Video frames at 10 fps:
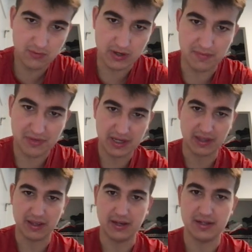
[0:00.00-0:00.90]
what I'm thinking
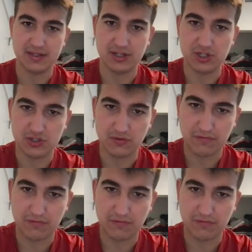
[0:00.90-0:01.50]
then is I just do